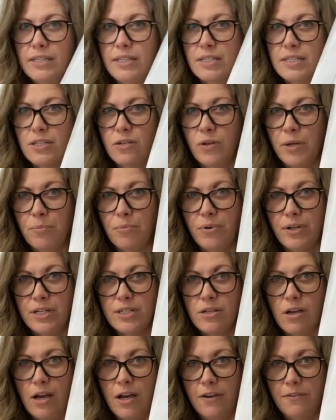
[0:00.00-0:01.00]
So I
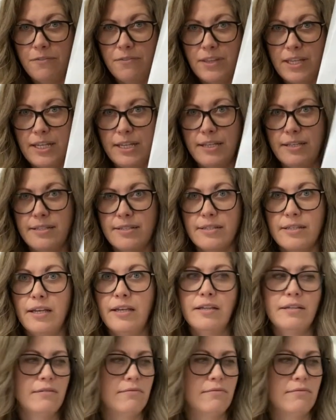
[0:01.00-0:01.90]
print off these